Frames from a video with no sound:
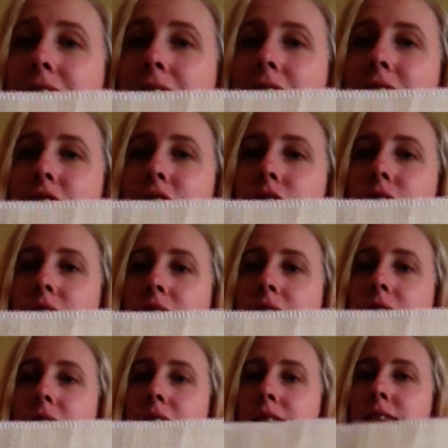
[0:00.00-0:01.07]
how that turned out.
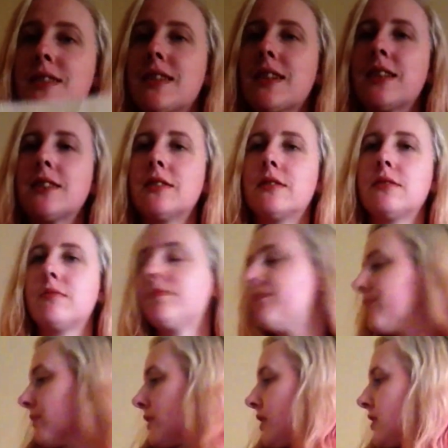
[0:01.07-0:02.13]
And it
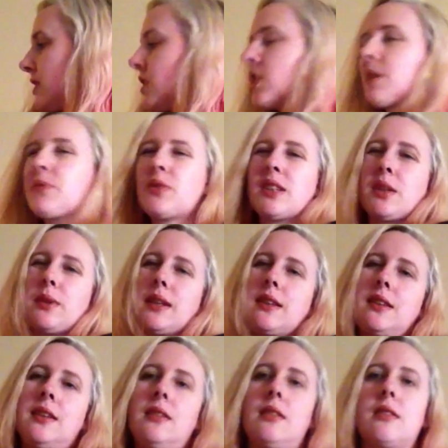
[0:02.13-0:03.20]
stitched up really quickly.